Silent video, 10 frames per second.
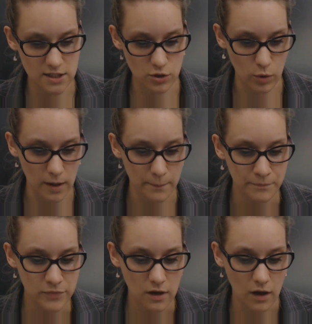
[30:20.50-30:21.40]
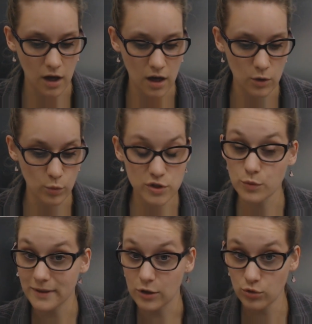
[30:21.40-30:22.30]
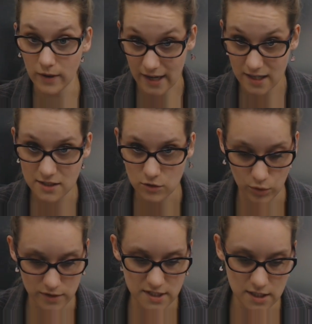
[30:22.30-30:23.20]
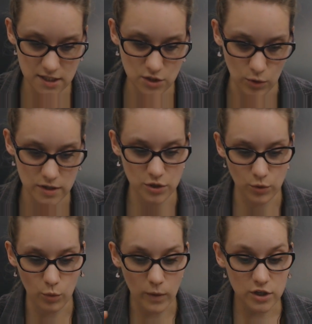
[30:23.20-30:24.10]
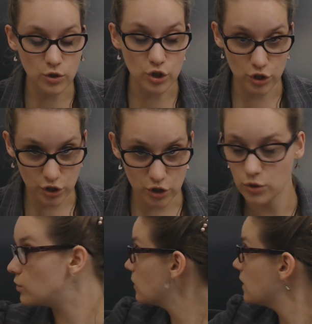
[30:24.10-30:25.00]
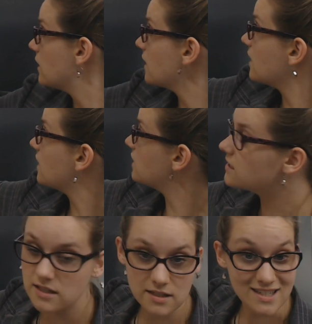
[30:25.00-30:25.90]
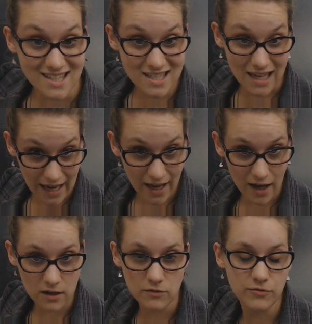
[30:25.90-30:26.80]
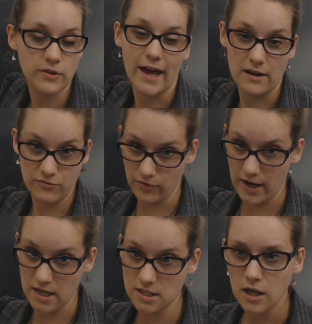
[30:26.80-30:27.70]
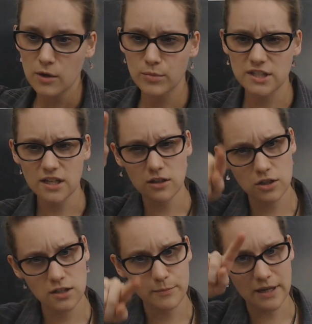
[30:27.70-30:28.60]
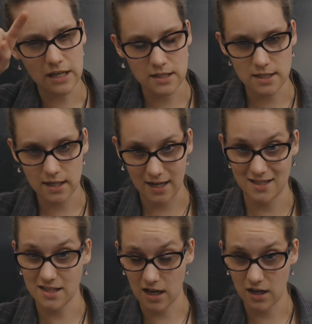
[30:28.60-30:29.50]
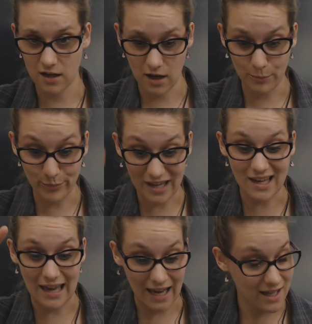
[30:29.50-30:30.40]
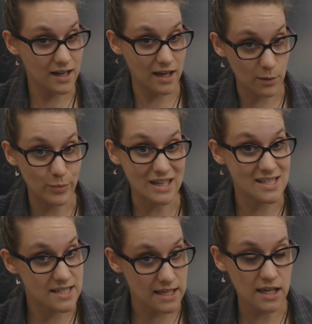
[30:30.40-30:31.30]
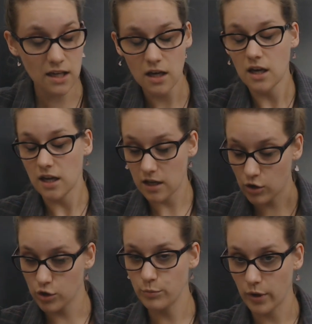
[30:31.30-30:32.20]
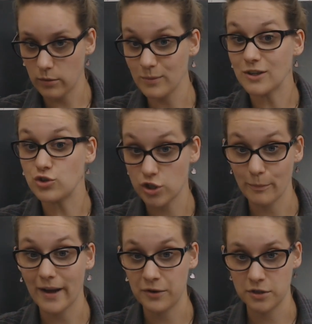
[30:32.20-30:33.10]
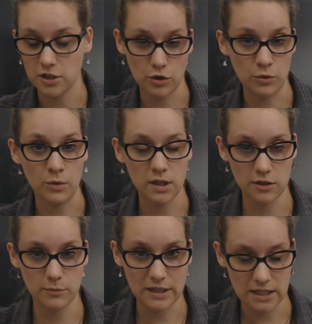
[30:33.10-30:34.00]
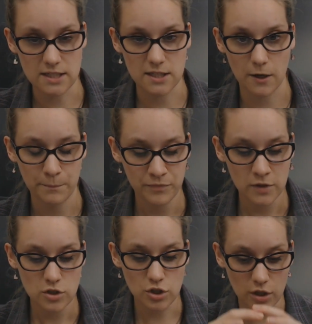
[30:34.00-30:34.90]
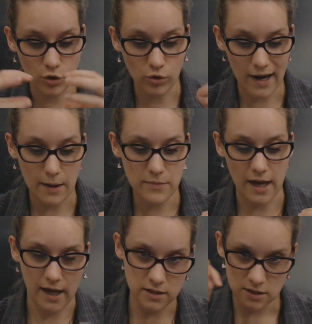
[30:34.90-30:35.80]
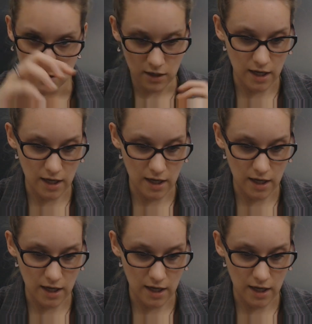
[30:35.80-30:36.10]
store, which would be great, North City store. So what you could do is scan for that phrase, particularly because it has a big N and a big C. It could probably jump out at you a little bit easier. So you can grab that